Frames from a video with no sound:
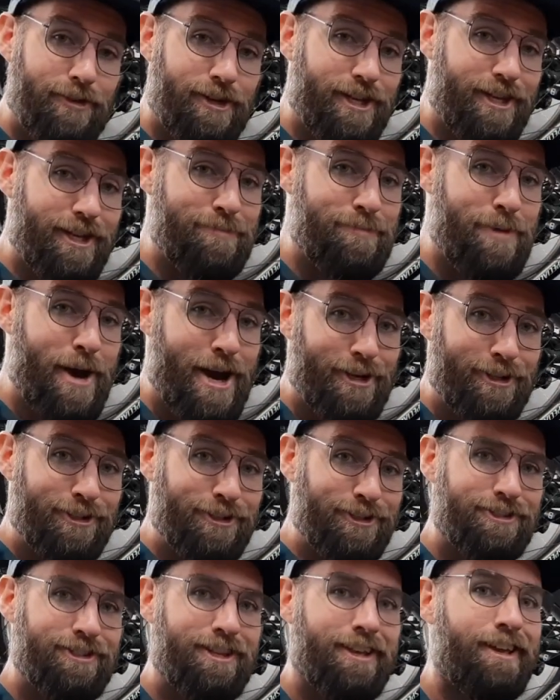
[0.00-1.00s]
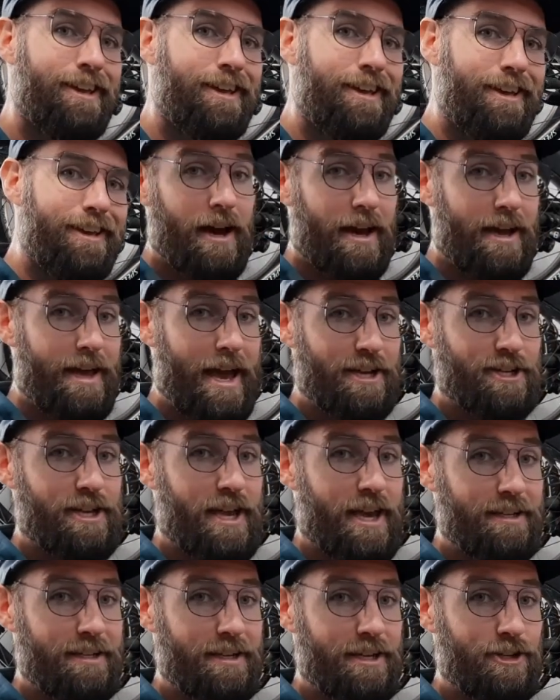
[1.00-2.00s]
any pedals. I actually
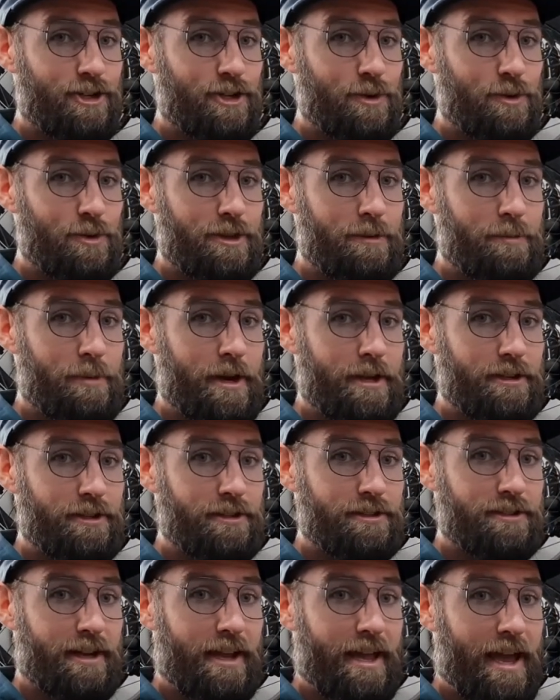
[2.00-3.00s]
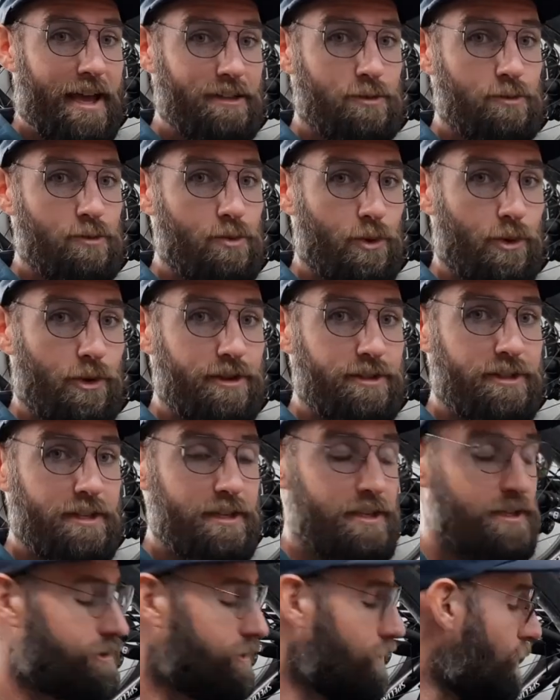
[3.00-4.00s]
had an issue with the pedals that I had to
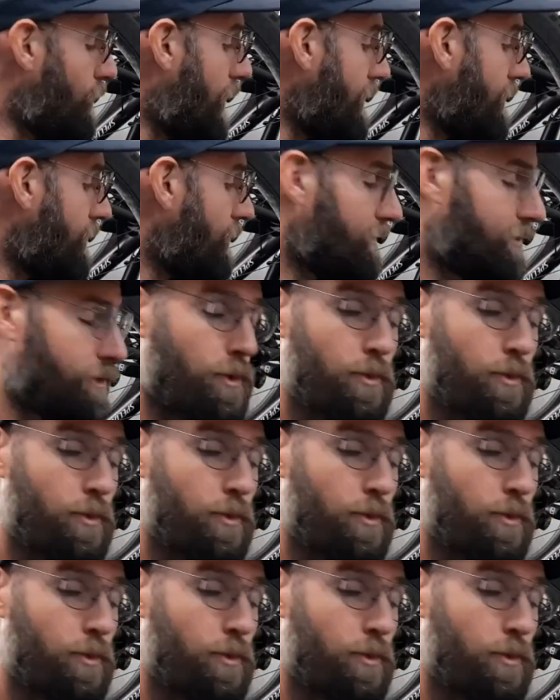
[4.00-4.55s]
warranty. So I got the